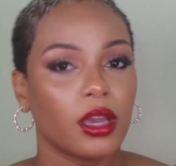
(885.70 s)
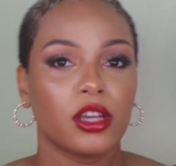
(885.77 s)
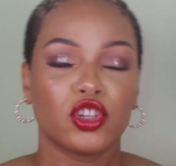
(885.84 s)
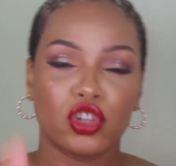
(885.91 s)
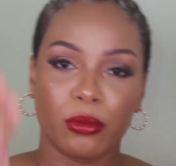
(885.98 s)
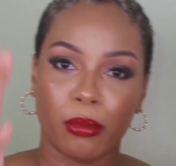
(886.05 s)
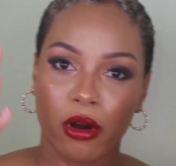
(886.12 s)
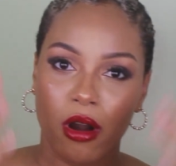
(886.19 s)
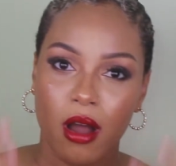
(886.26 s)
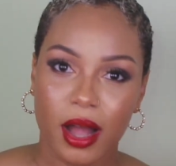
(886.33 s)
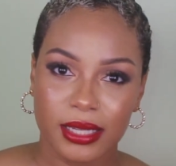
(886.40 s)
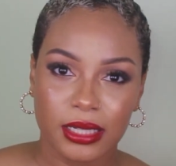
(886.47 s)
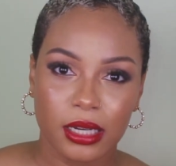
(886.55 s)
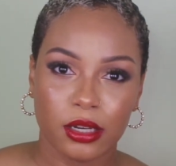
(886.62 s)
she
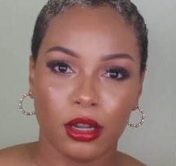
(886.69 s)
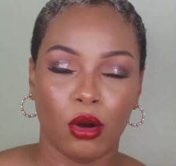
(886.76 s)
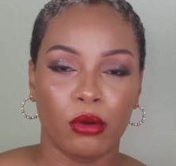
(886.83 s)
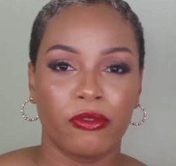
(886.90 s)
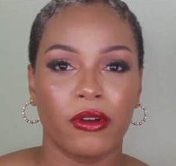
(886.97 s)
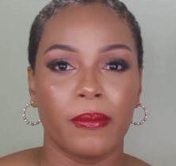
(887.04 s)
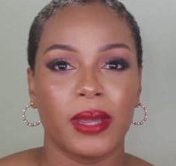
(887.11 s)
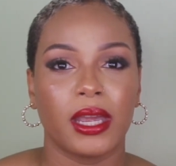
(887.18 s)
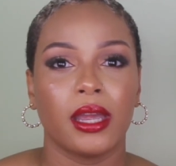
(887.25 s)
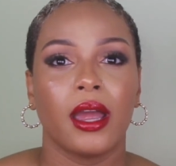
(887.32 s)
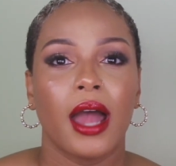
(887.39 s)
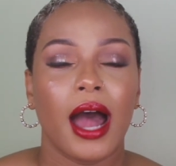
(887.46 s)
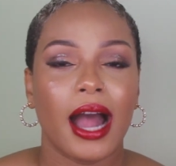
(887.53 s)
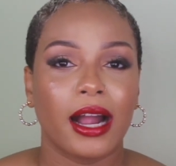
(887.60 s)
brought it down for me.
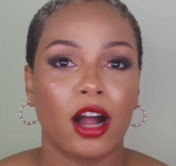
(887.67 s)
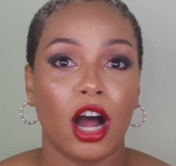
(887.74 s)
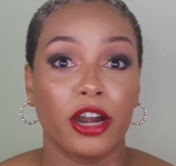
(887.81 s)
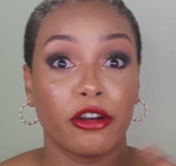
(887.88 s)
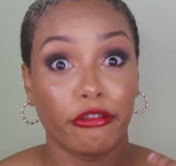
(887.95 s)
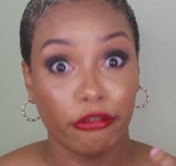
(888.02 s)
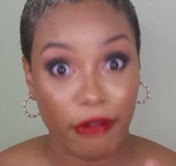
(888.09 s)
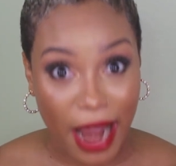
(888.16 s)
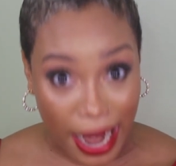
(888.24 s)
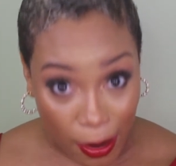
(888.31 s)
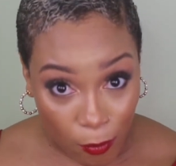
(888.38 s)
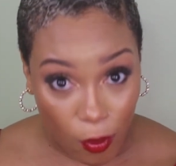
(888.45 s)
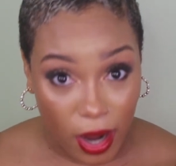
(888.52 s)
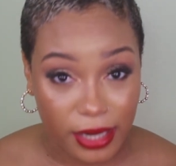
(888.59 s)
I got the
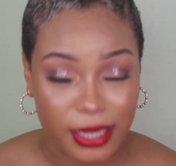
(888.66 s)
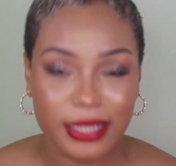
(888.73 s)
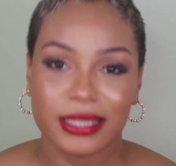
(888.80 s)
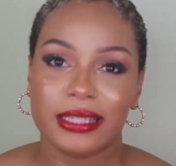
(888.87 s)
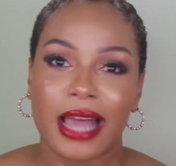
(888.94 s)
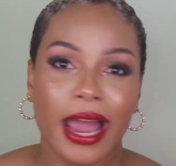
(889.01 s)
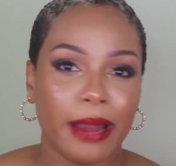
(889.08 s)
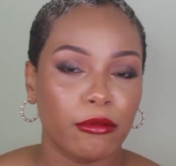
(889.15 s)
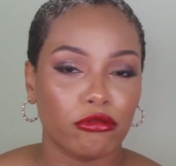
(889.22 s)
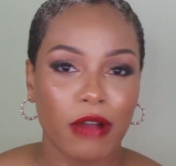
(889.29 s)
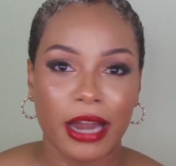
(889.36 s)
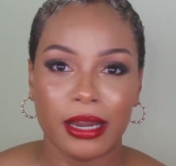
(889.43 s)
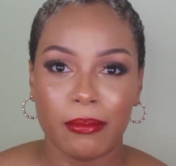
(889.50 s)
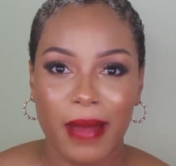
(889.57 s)
right one this time,
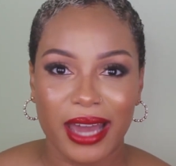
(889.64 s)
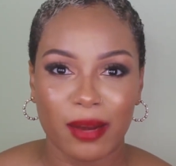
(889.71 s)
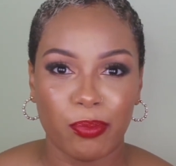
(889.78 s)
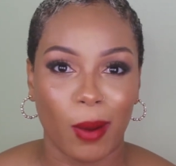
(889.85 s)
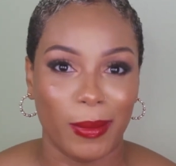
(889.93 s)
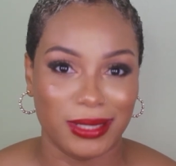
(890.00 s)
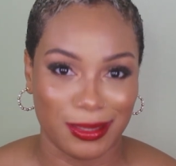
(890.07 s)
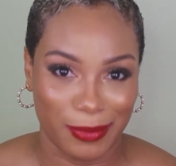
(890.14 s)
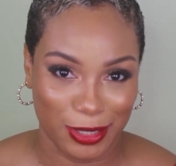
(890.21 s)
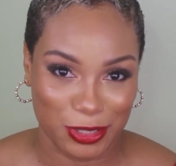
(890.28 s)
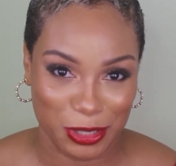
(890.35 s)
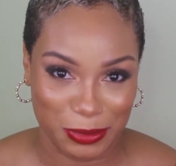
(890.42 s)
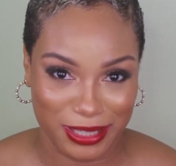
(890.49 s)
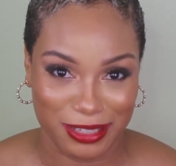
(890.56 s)
ran it by the plumber to make
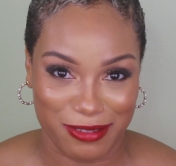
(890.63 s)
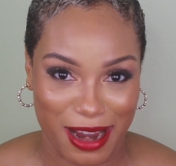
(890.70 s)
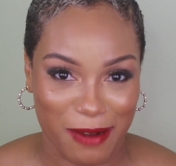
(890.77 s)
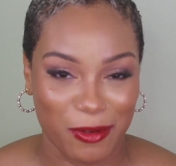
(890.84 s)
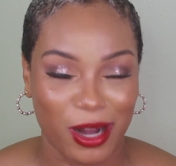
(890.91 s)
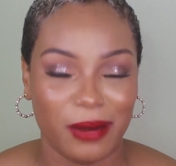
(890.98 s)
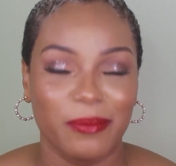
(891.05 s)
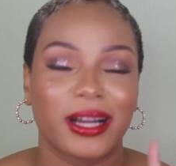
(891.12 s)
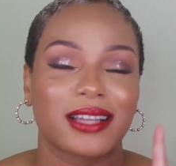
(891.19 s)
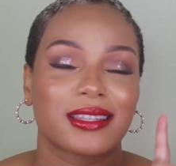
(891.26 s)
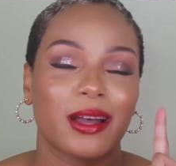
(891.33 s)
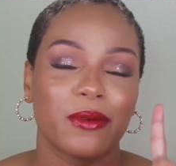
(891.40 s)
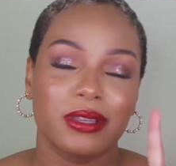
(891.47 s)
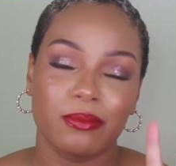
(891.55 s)
sure it was the right one,
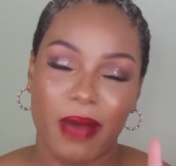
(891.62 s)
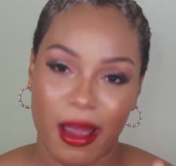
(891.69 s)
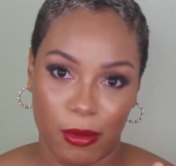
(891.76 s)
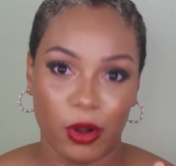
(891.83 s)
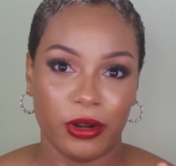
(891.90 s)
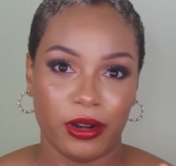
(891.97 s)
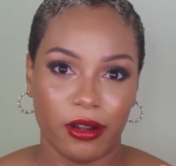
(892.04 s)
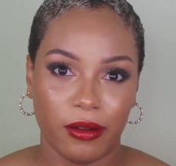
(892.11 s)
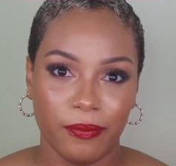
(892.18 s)
because that was my blunder.